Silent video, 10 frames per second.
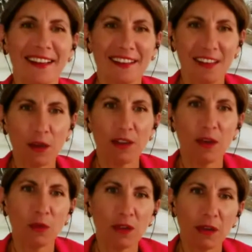
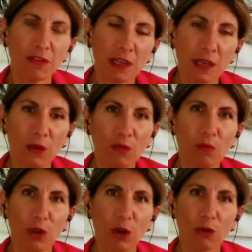they will definitely,
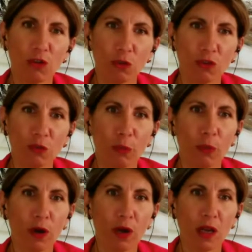you know, show
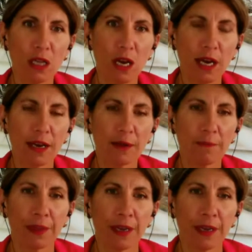support online.